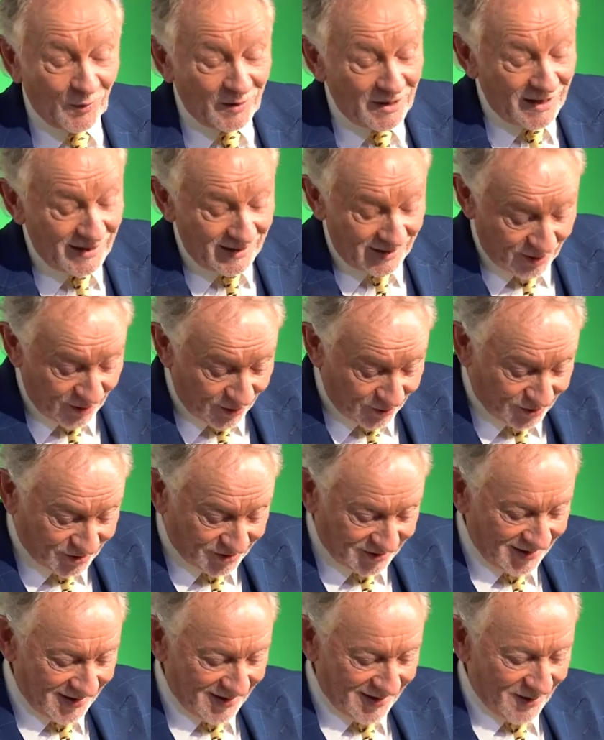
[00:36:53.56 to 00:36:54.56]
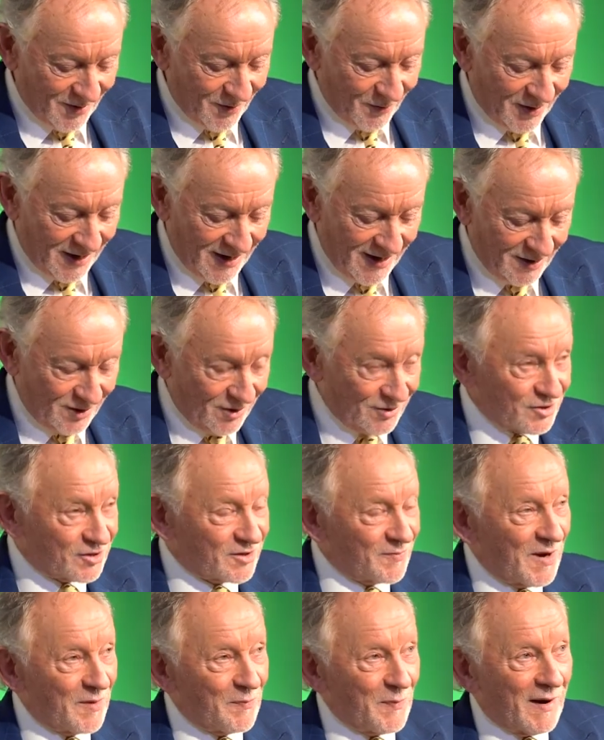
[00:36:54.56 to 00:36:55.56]
when I announced when I announced
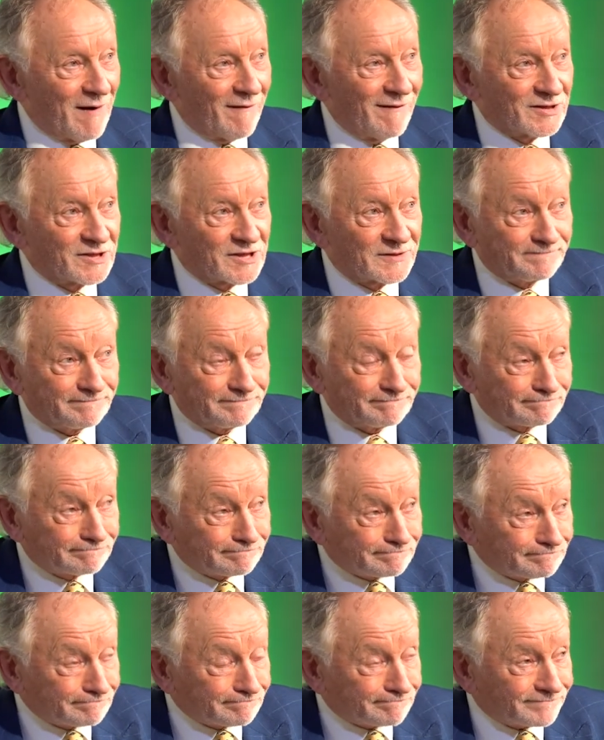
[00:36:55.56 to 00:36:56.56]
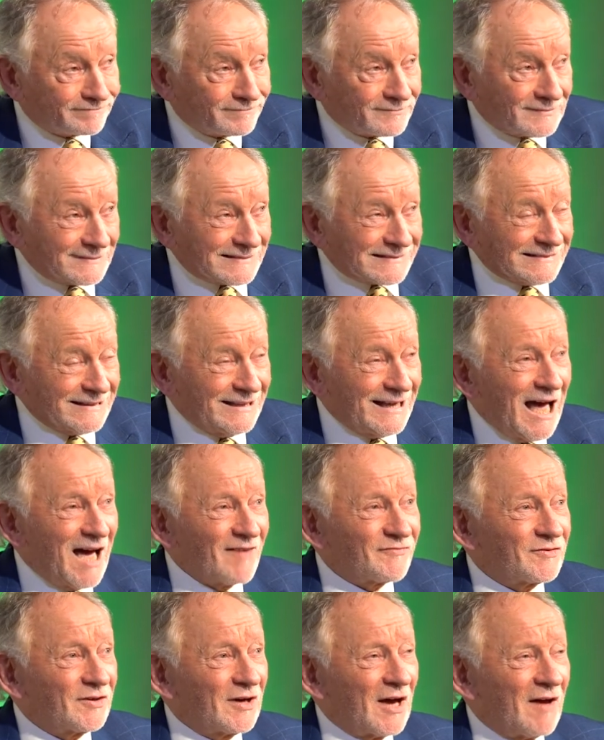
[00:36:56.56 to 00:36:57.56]
to my parents
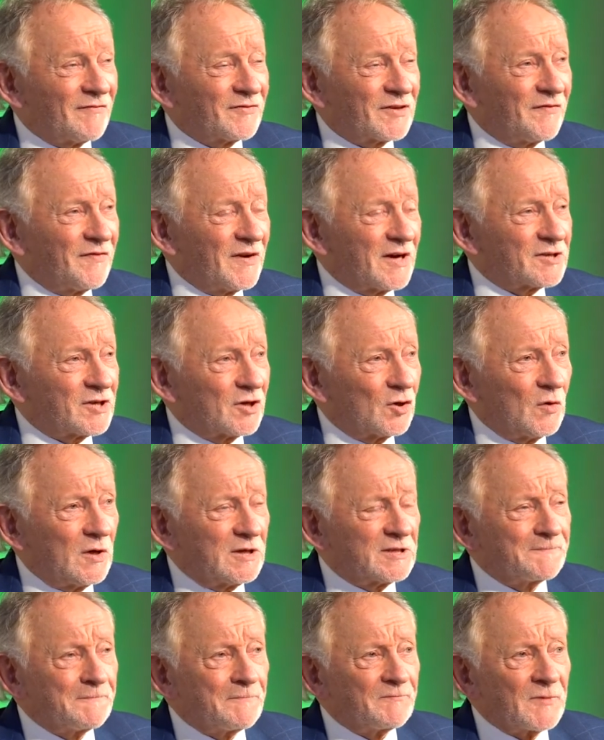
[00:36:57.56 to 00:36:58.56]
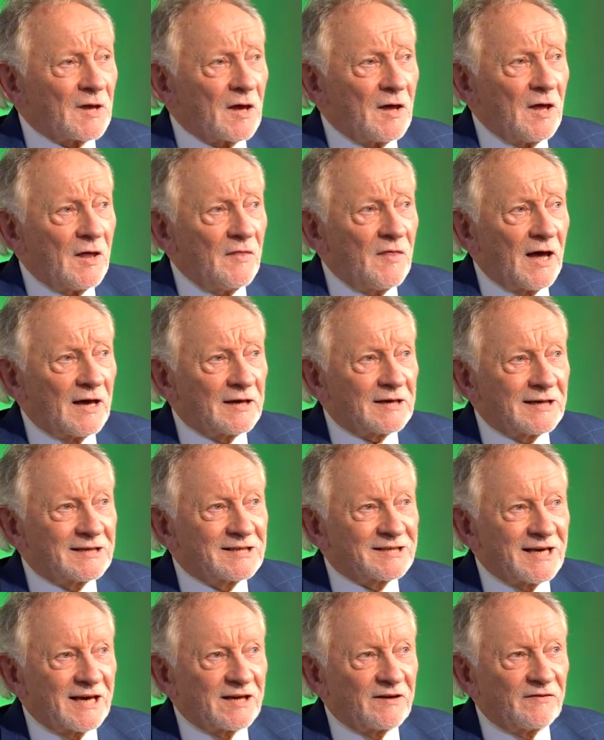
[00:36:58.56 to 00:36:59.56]
after after finishing Queens that
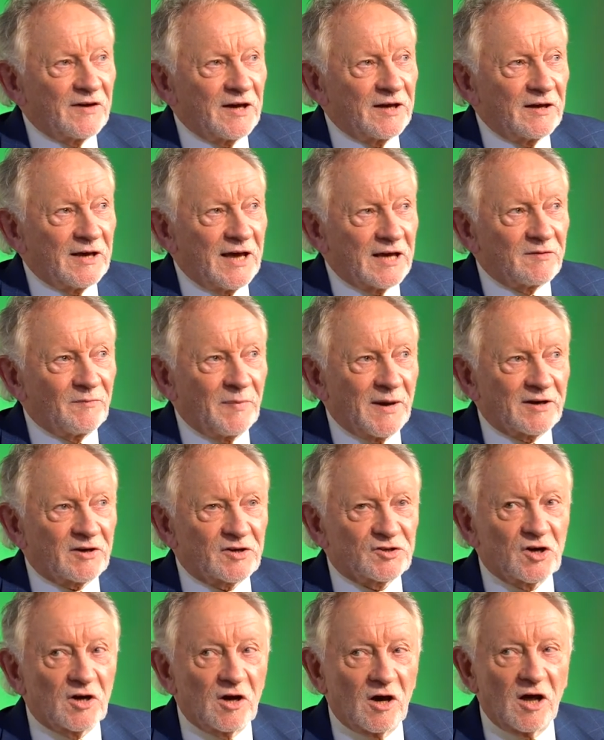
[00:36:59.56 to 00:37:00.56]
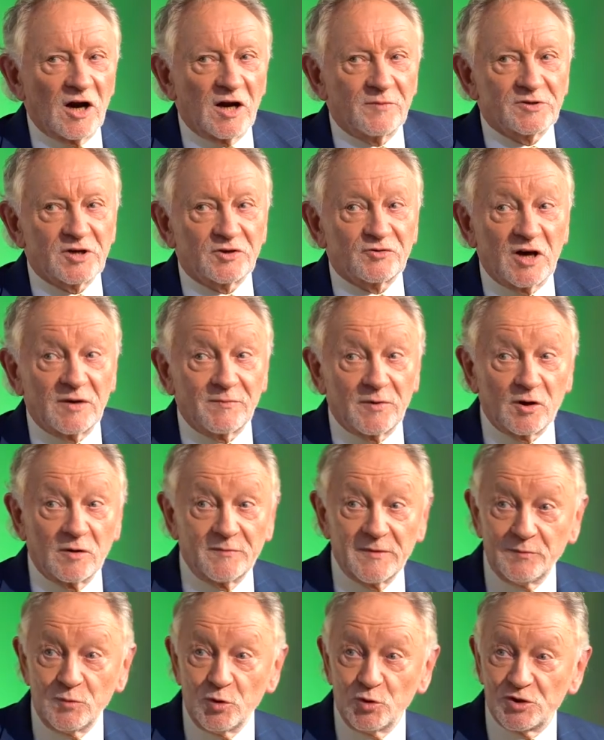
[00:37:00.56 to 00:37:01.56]
instead of like heading back to some columns to try and become
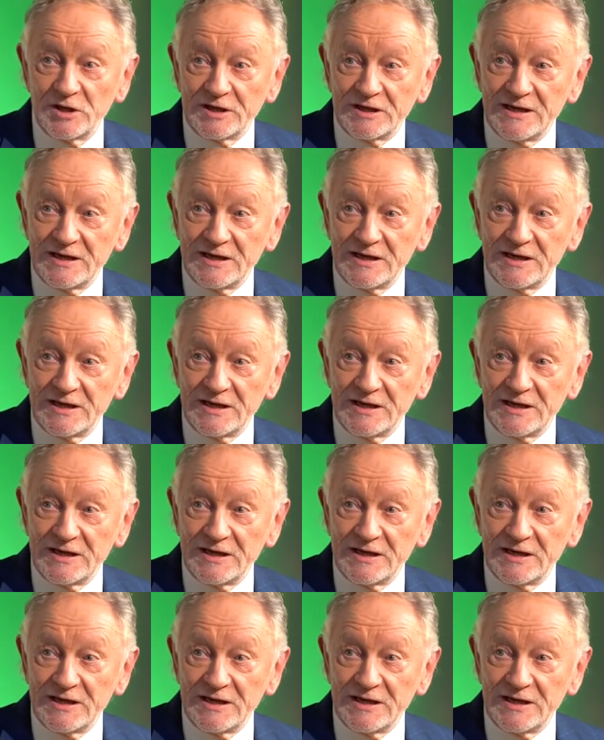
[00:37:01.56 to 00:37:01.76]
the music